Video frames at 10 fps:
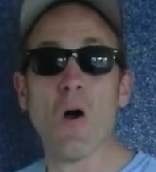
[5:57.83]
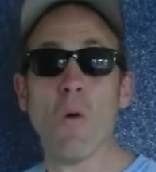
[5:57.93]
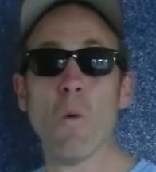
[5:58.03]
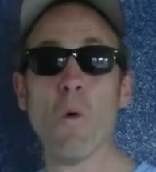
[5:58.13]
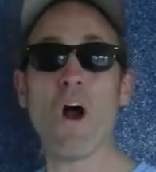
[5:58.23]

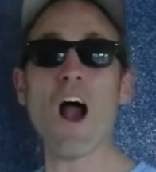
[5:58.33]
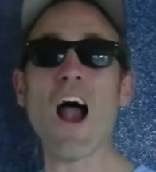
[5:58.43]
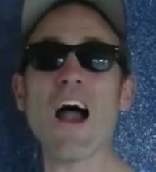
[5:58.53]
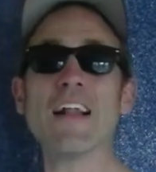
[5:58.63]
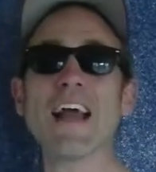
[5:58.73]

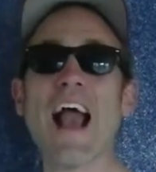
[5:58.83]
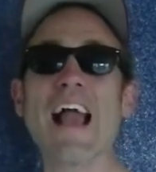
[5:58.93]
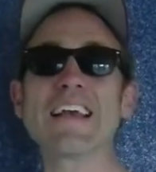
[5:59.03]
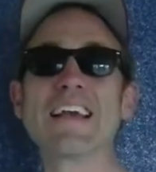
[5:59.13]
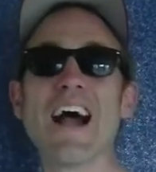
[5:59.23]
1.
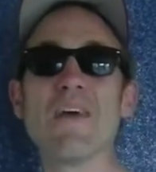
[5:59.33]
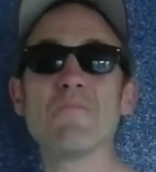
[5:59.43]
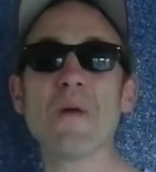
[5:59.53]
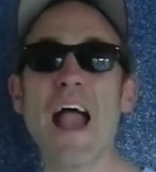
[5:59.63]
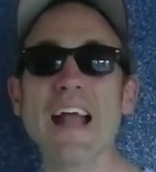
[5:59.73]
And come
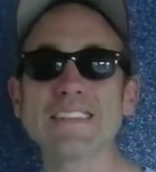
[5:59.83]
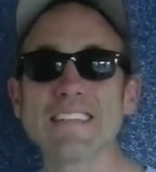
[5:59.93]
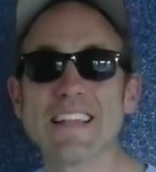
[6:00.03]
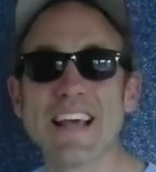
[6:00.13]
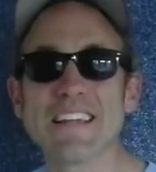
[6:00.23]
back to
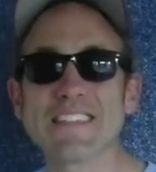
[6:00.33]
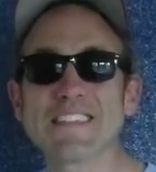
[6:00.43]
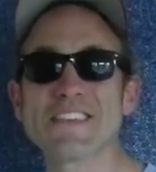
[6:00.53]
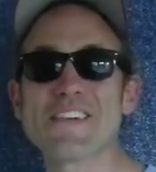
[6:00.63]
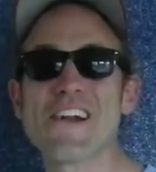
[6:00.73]
the
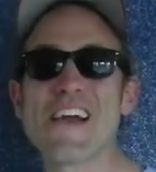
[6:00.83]
screen.